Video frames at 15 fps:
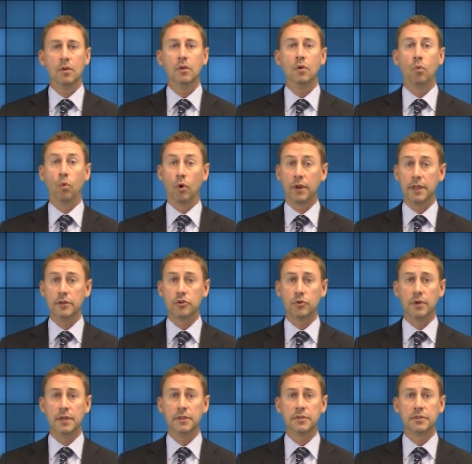work
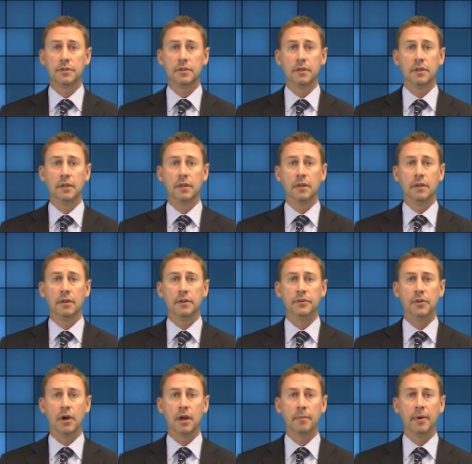injuries,
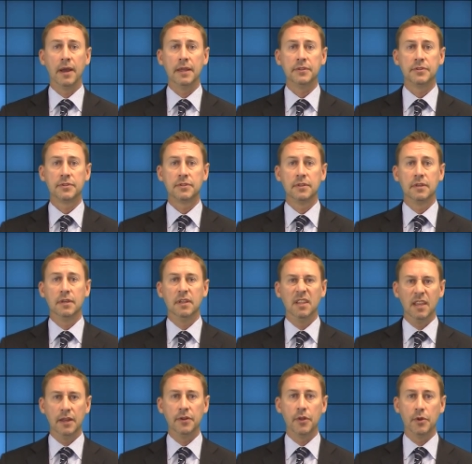dog bites,
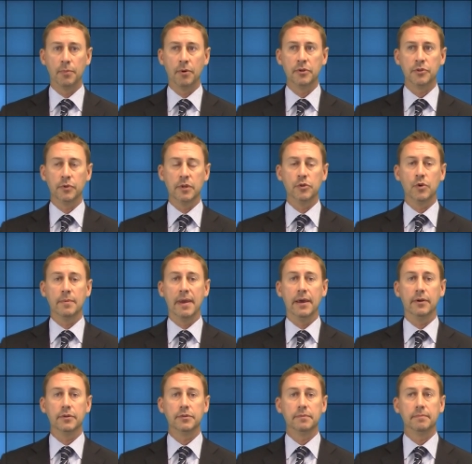and other personal injury
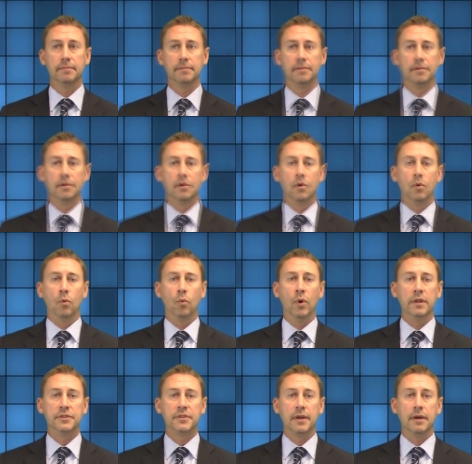matters.
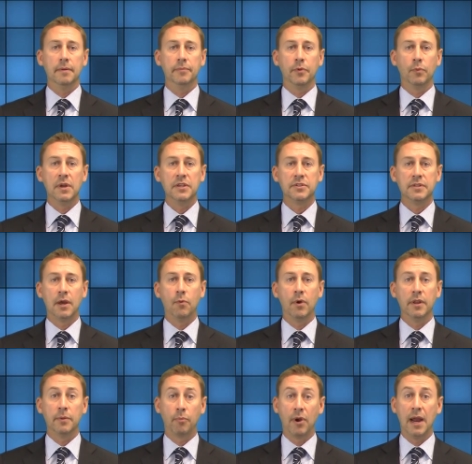The reason I
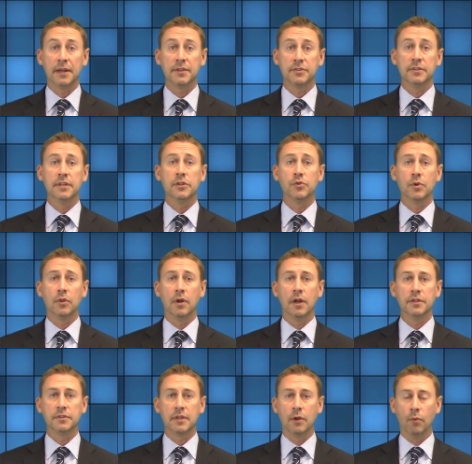wanted to practice in injury law
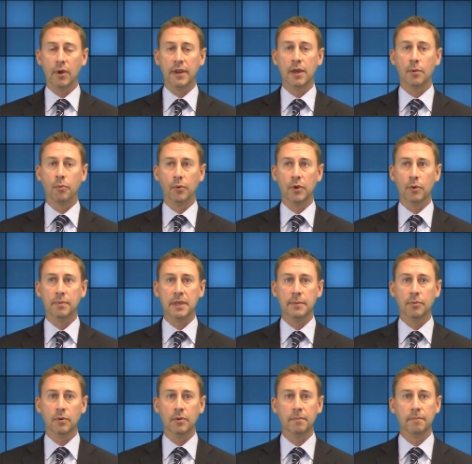is that I wanted to help real
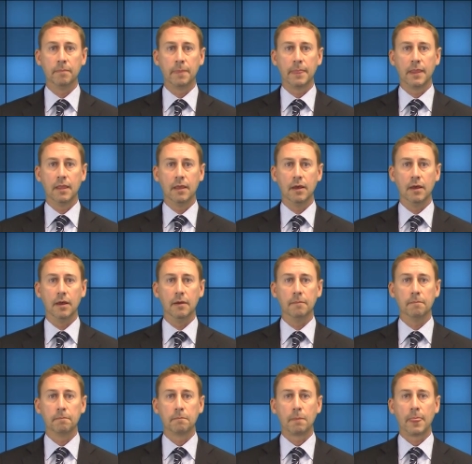people.
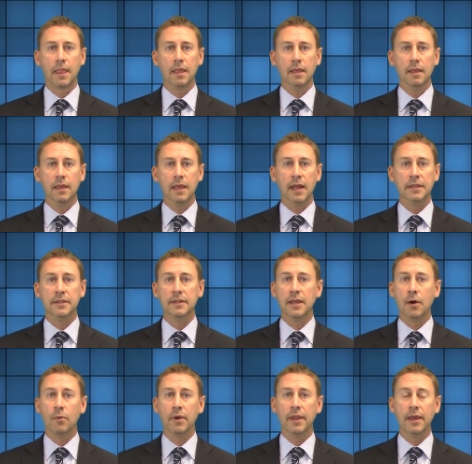I did
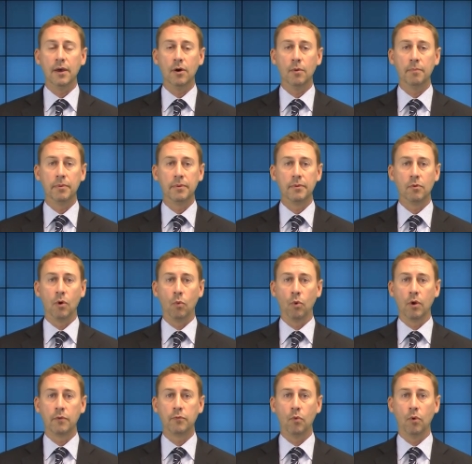not want to help or
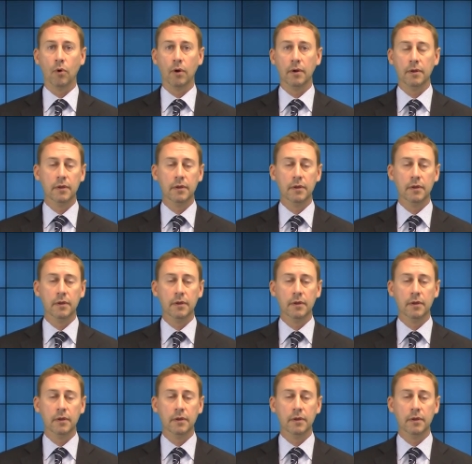work for